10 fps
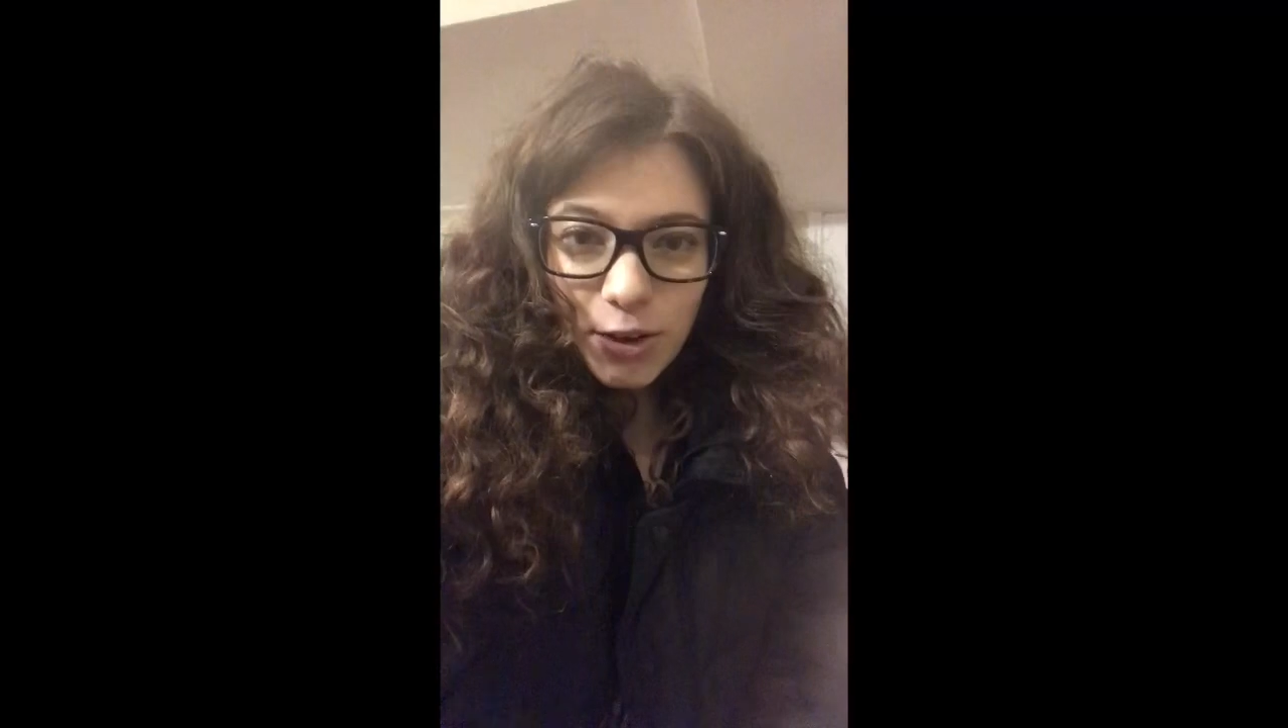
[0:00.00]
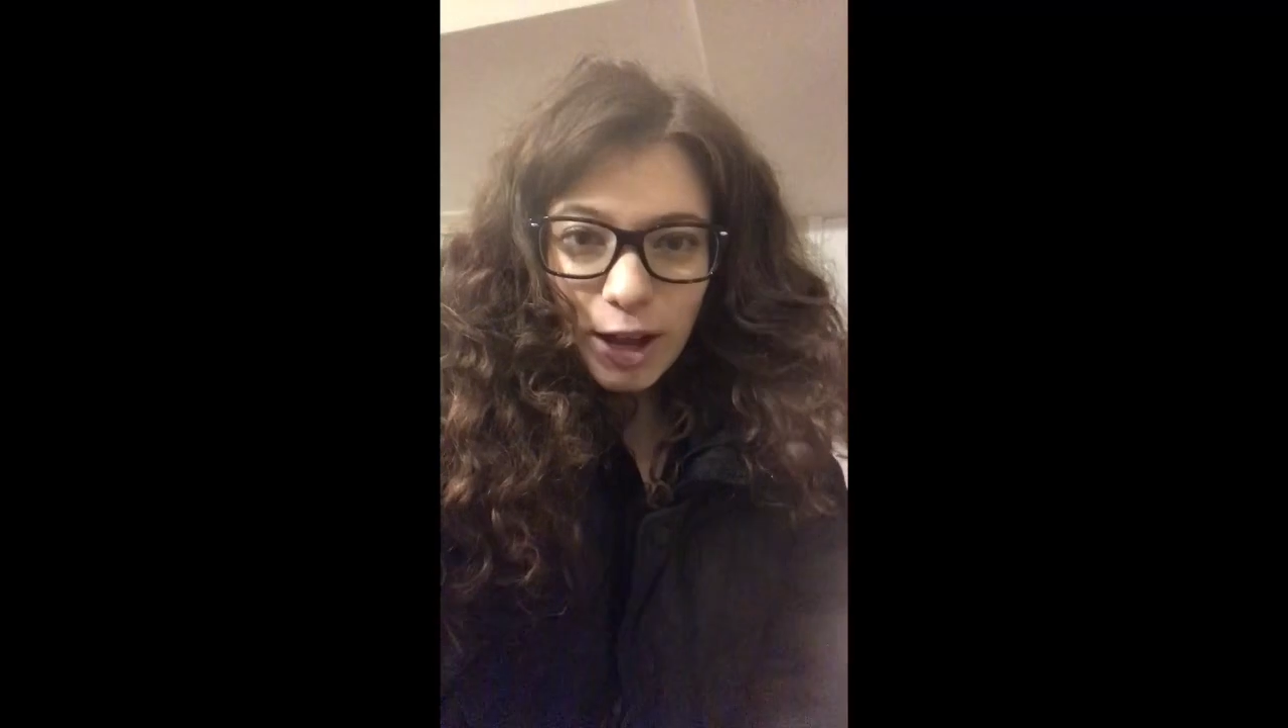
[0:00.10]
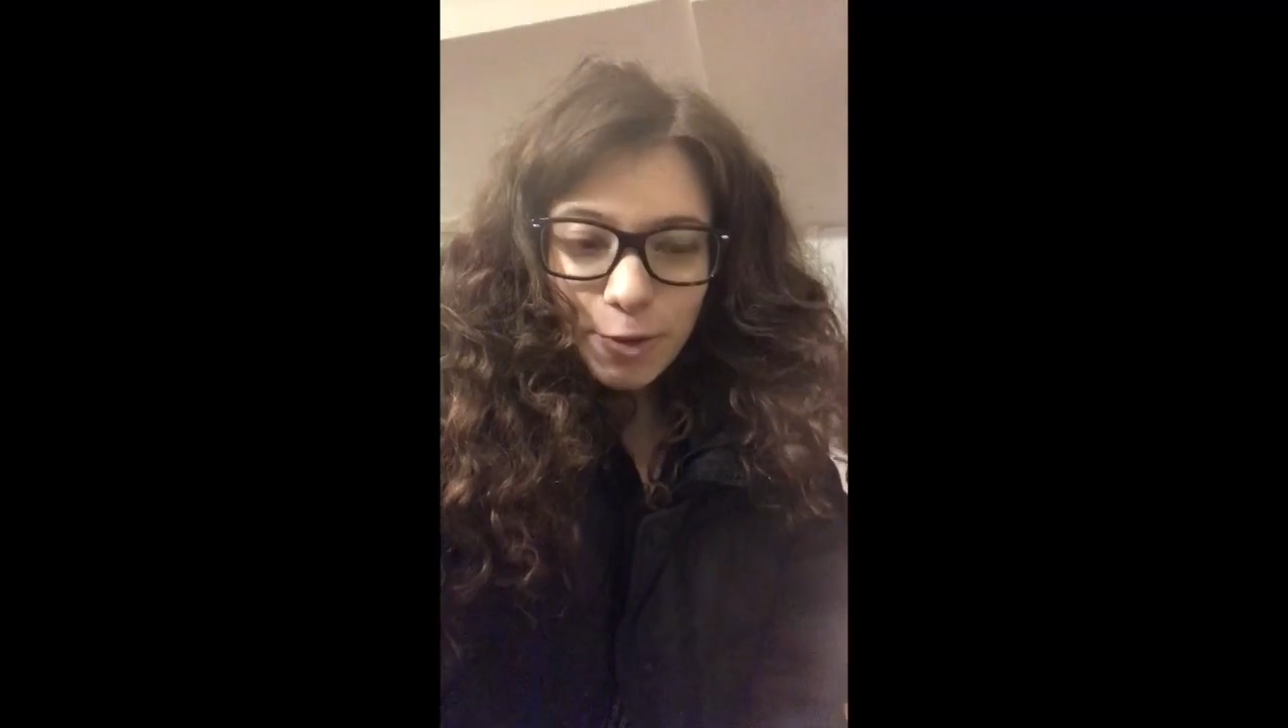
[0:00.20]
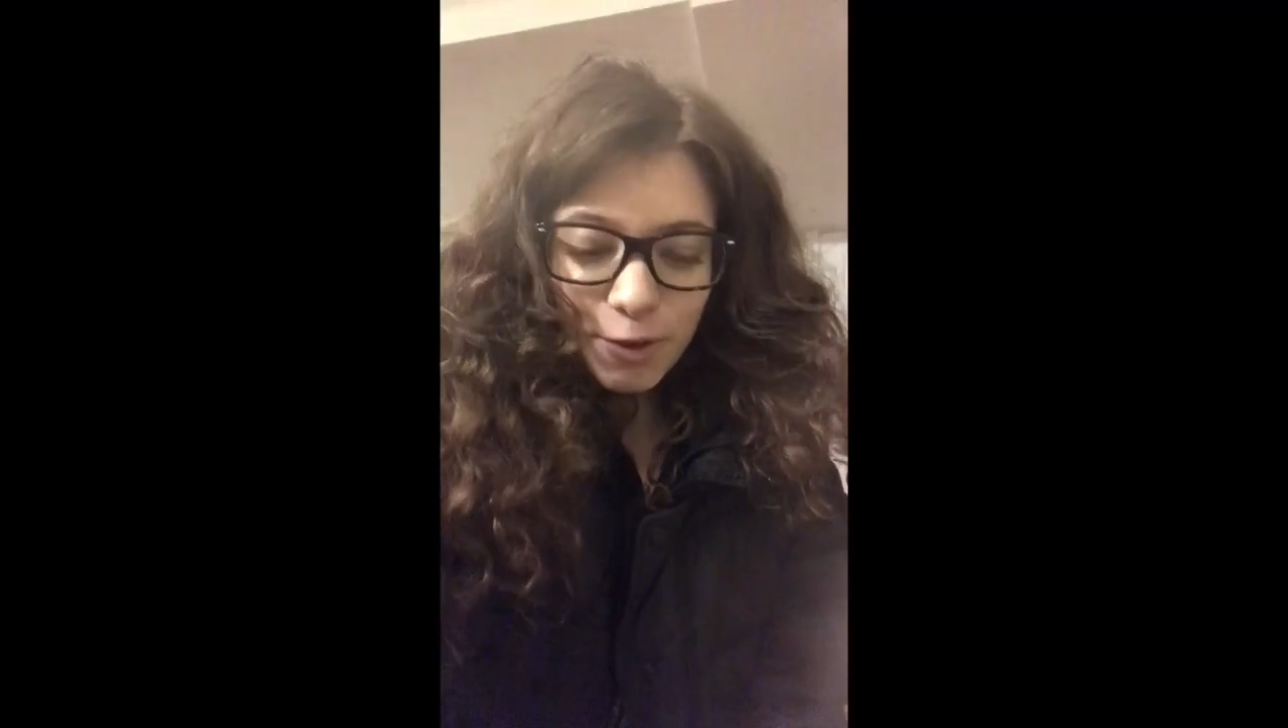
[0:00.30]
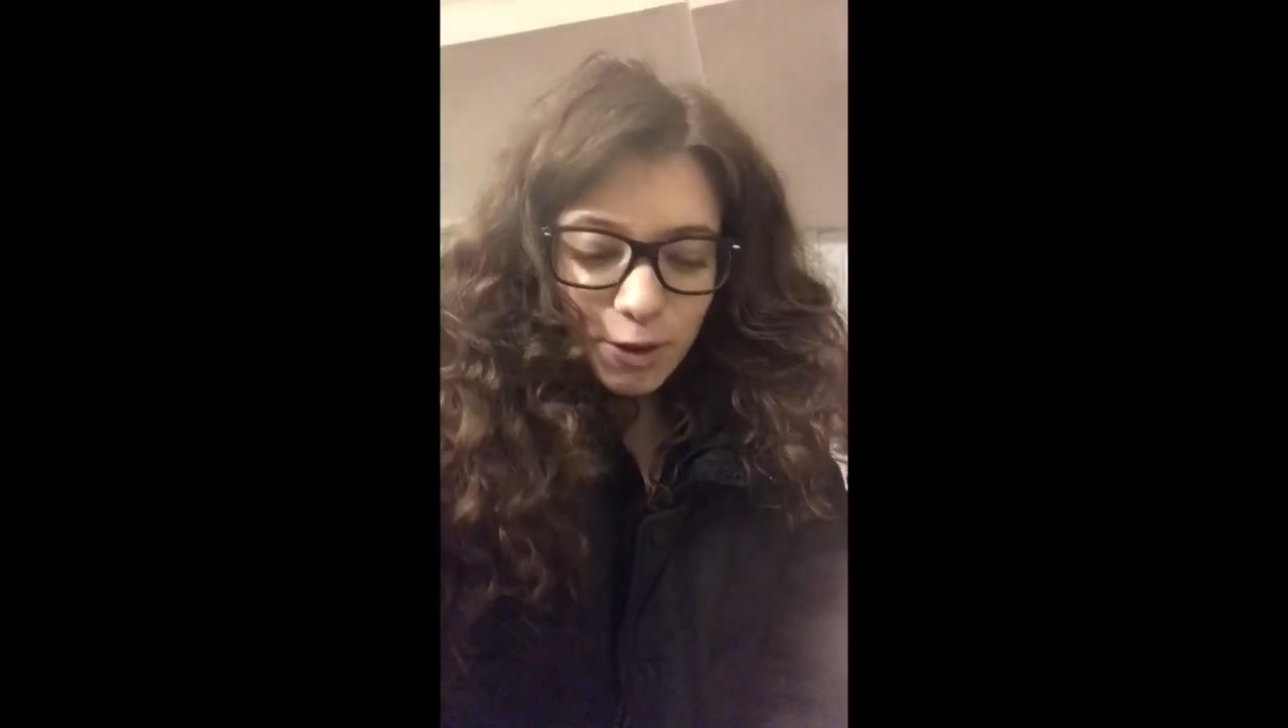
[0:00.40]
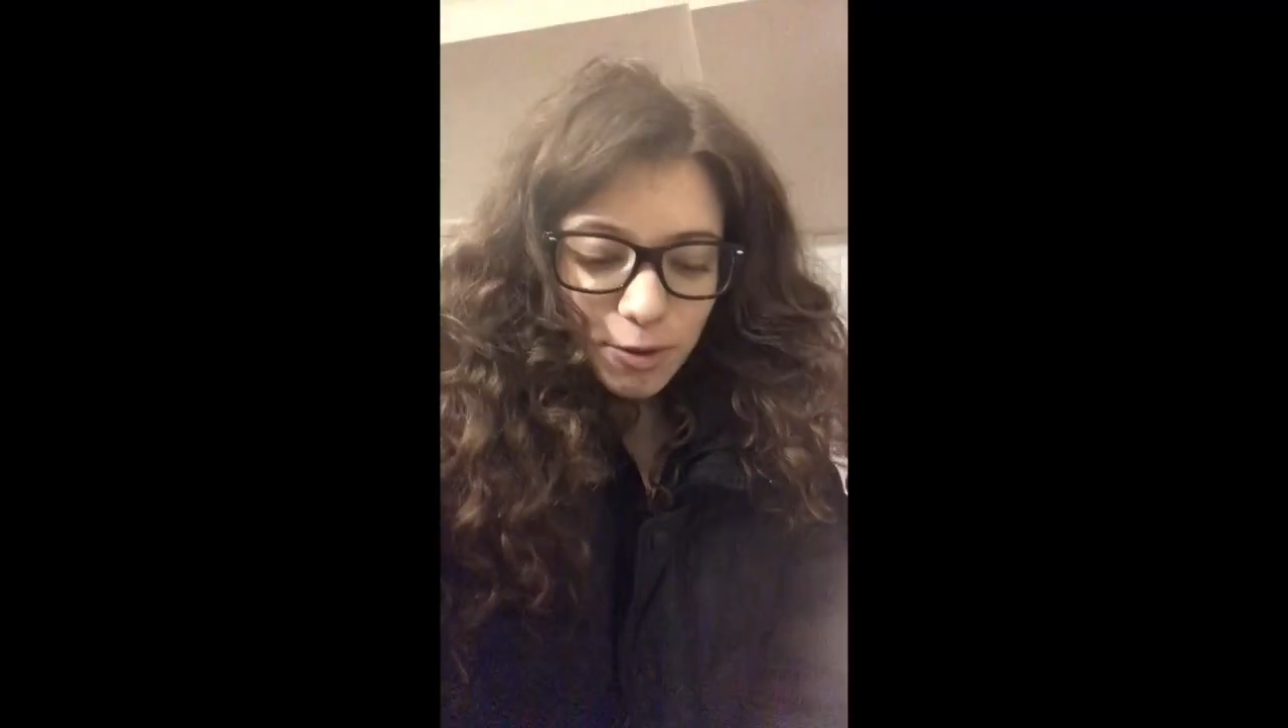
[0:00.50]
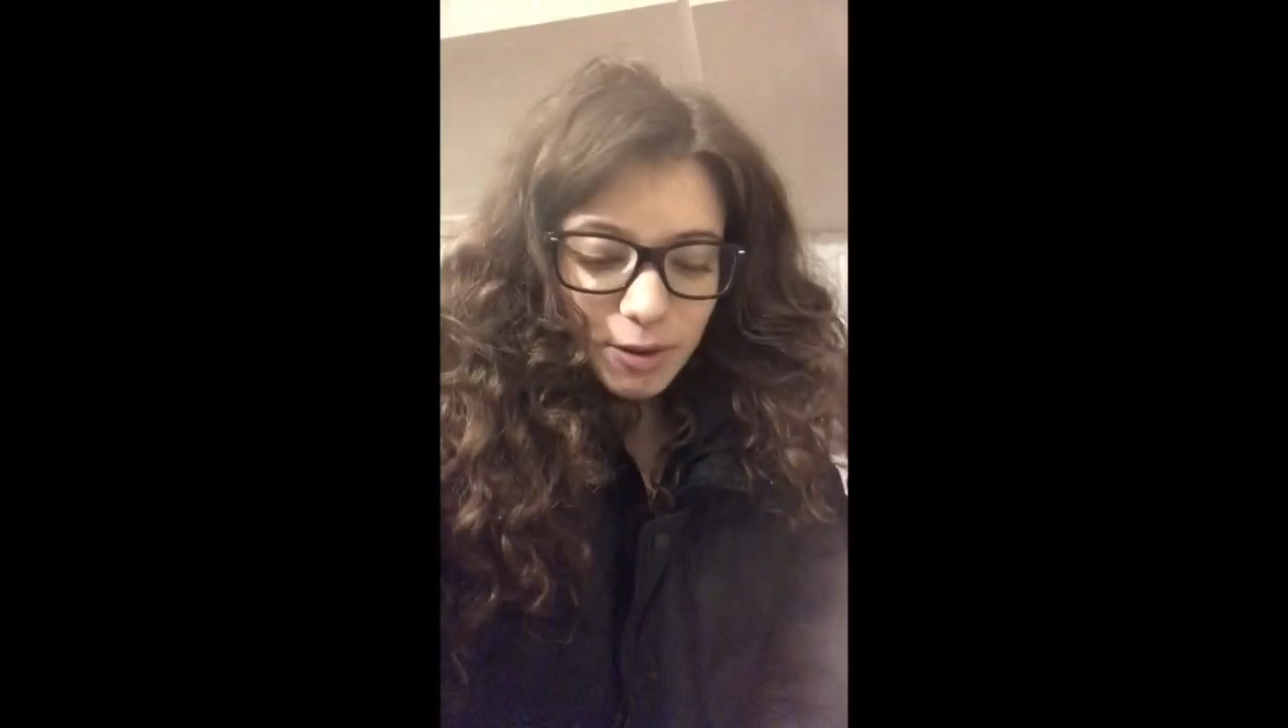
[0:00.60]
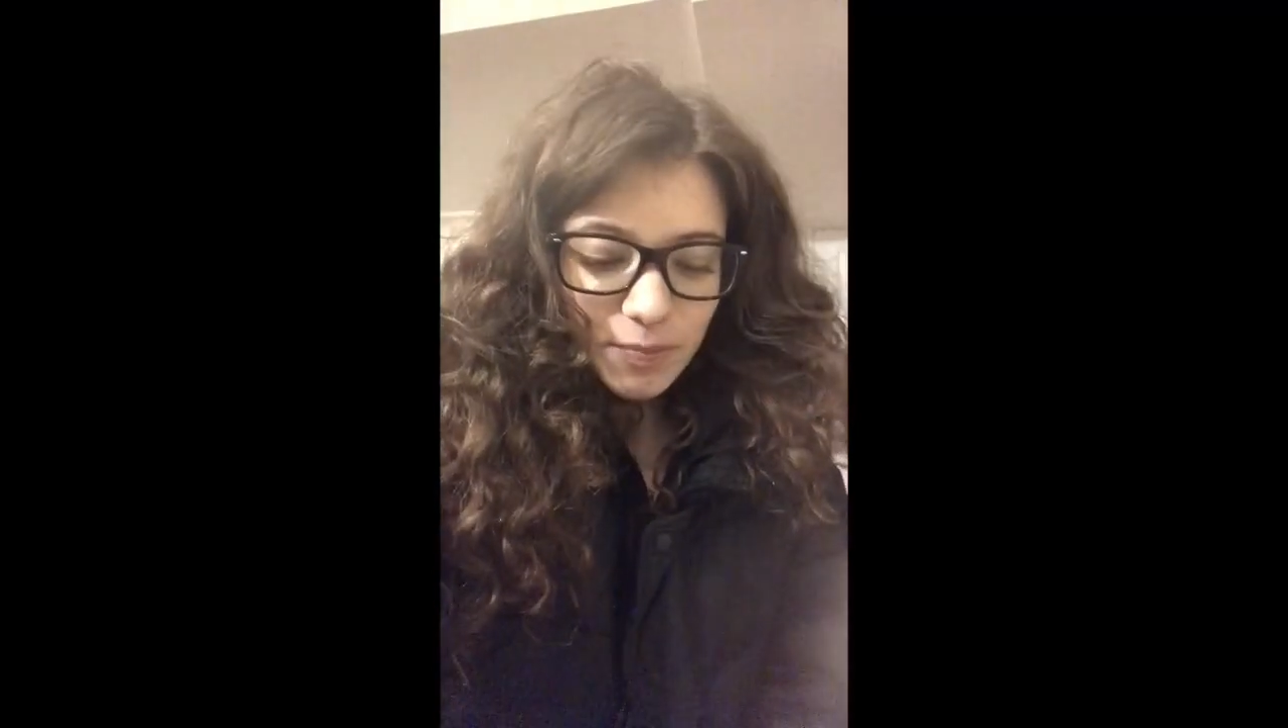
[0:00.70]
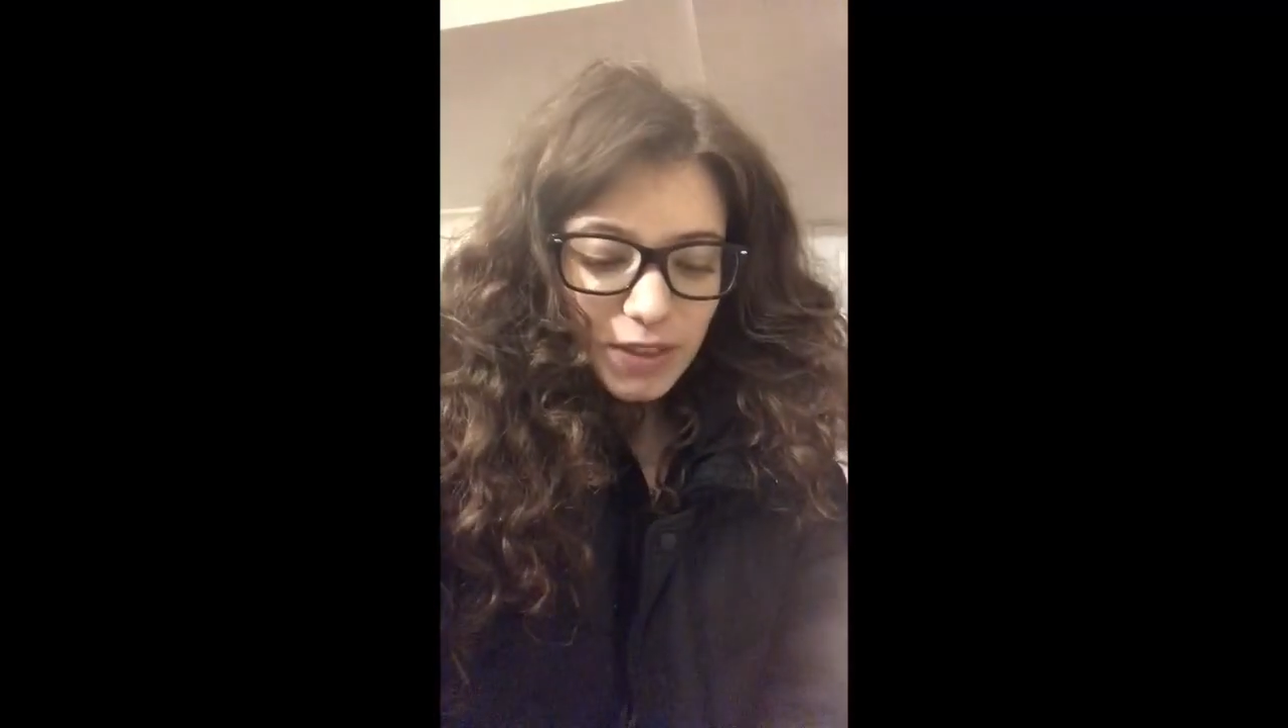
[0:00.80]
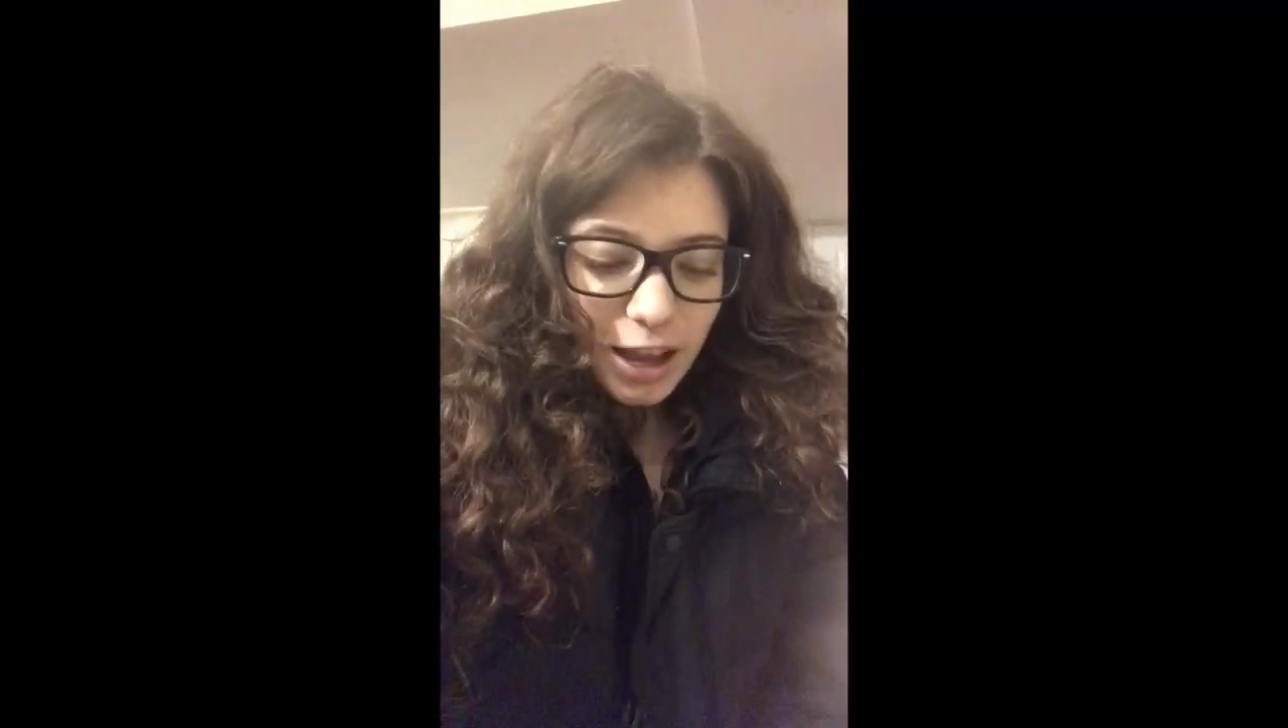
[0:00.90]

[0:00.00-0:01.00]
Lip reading: iPhone.